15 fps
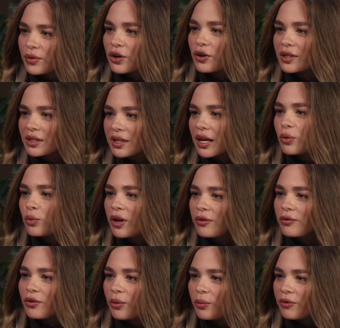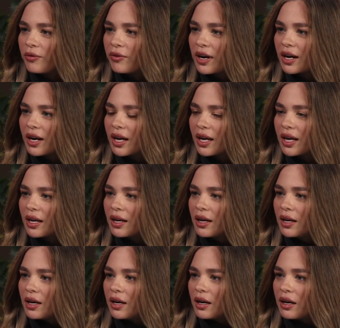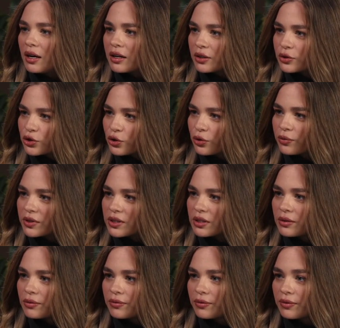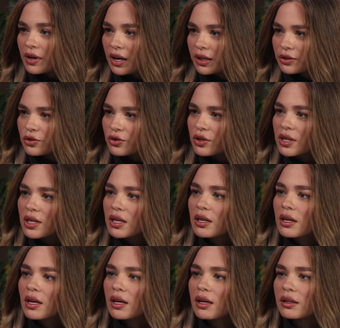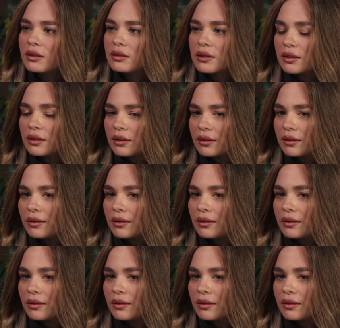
because like we are from a very conservative country and